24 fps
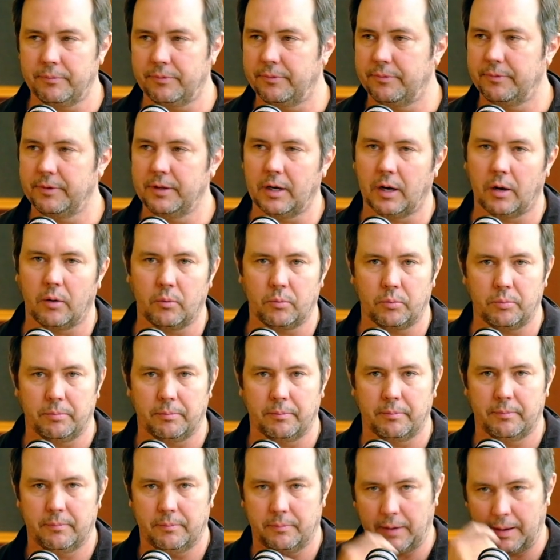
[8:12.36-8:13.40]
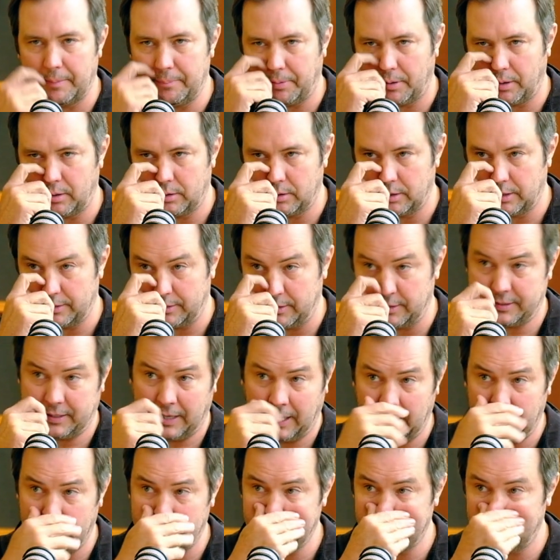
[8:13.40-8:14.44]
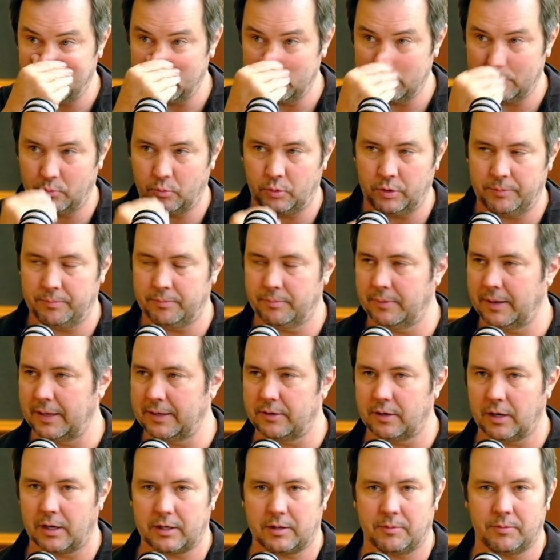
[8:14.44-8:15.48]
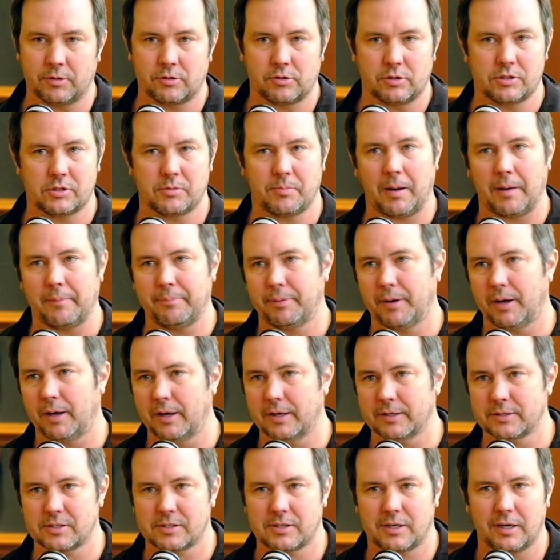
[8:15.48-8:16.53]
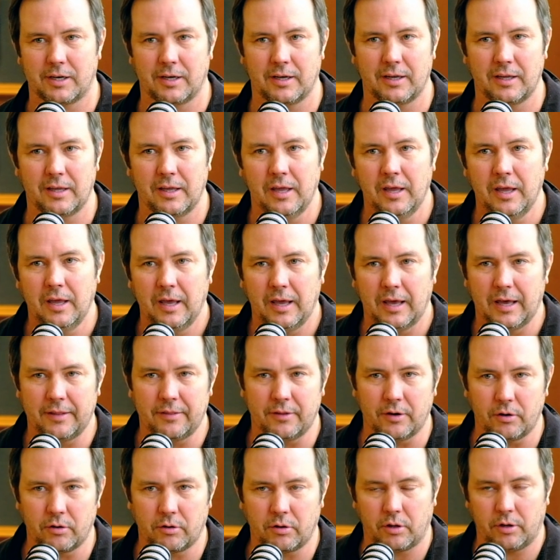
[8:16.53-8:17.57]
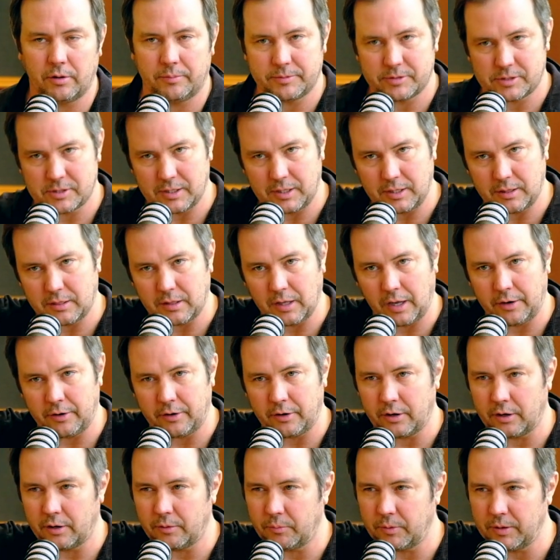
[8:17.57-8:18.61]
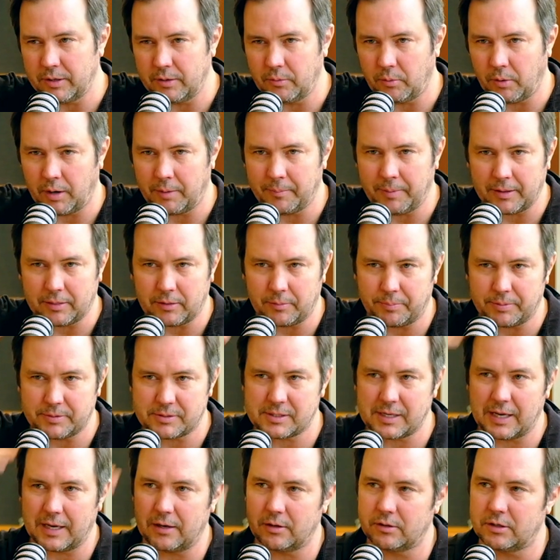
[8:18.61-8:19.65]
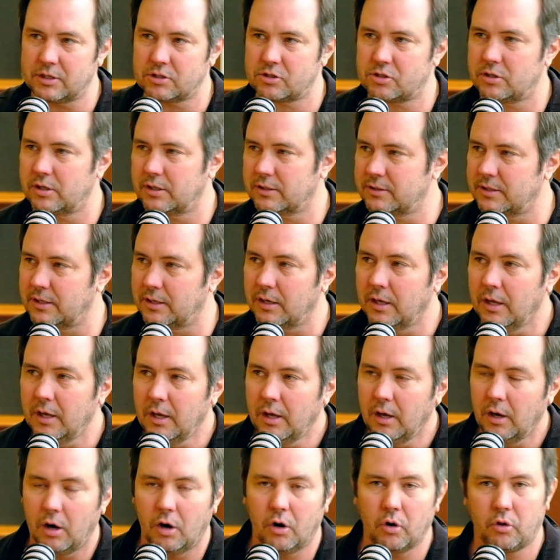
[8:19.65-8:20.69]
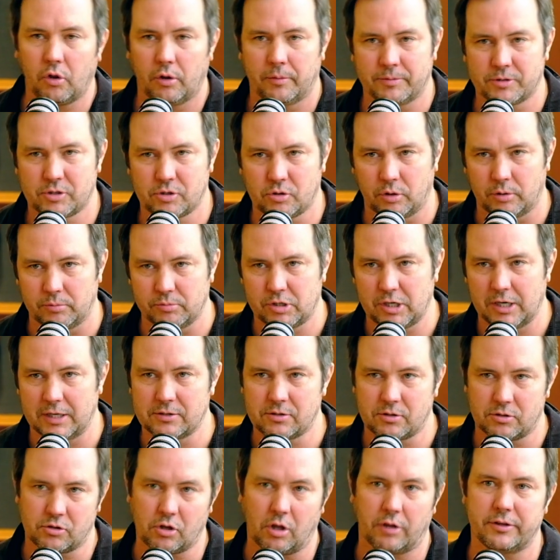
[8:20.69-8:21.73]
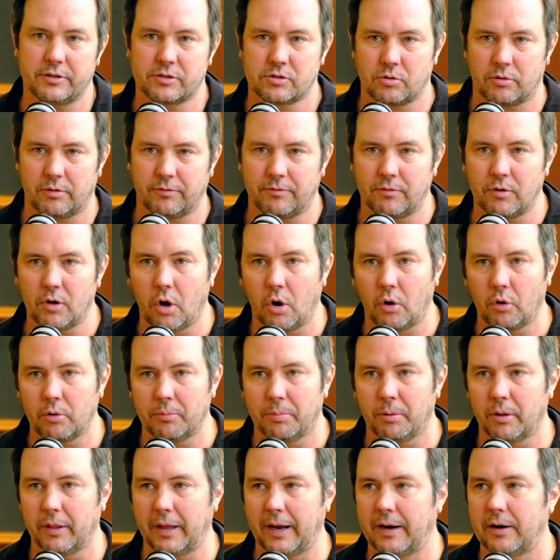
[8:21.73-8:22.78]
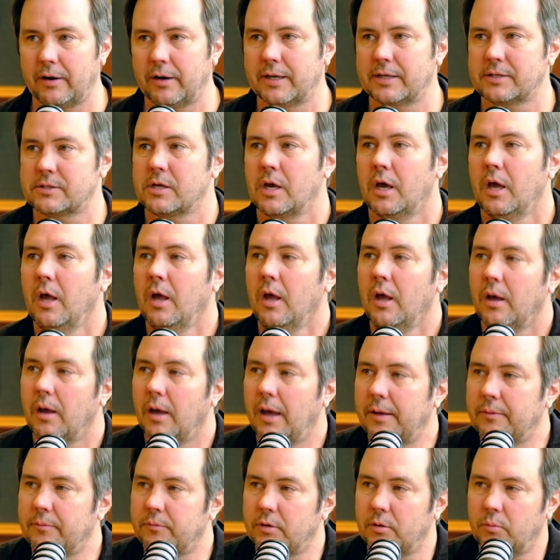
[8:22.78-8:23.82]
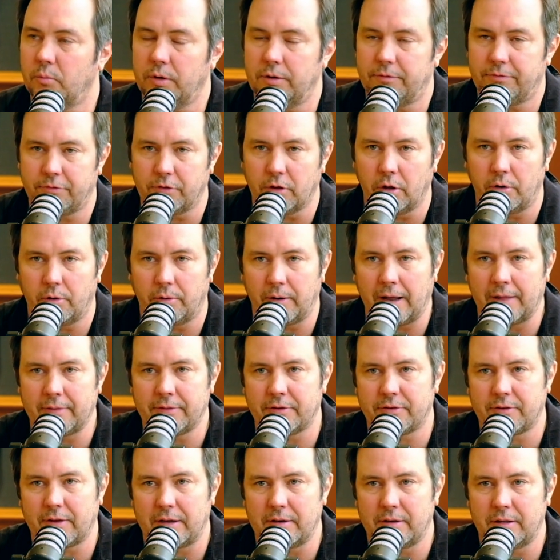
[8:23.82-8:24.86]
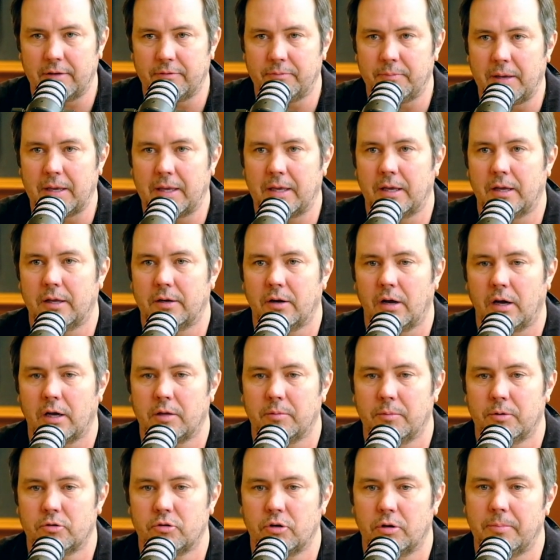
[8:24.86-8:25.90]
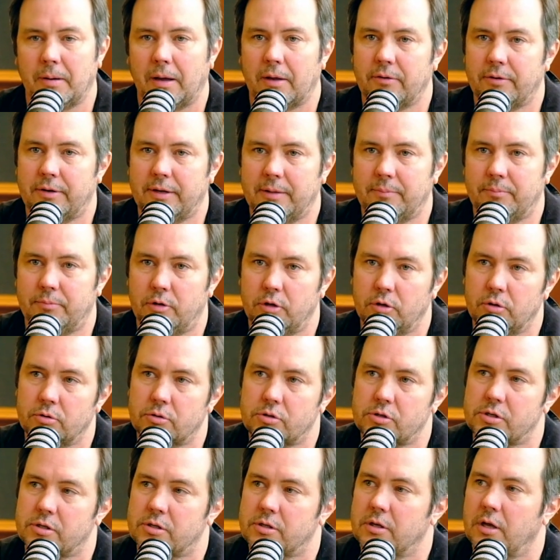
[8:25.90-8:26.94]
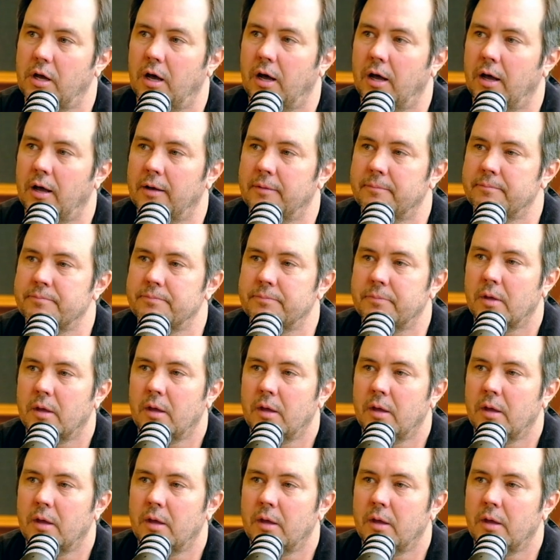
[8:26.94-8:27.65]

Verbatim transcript: you know m- my partner at the time we made documentaries about pawhuska and the oklahoma city thunder and we did one about the paseo district and oklahoma storm chasers all these sort of notable areas and we'd float around this idea idea of making a documentary about Deep Deuce. Um,